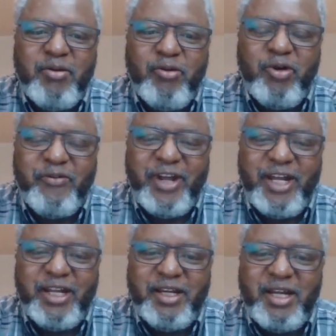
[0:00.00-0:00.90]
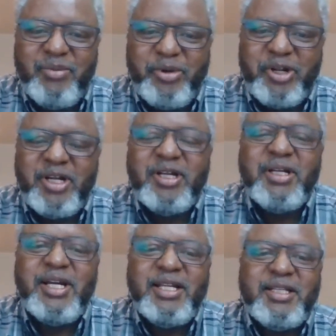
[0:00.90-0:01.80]
warfare in Africa,
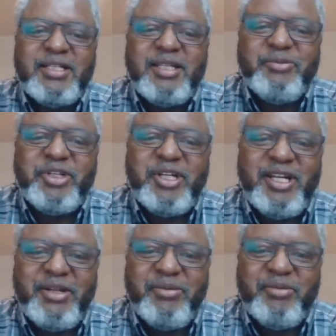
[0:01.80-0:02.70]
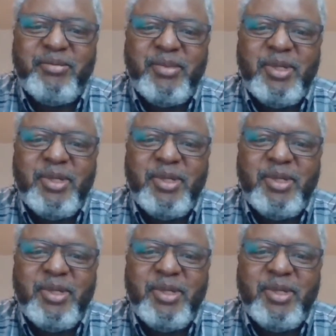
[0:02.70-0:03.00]
at the same time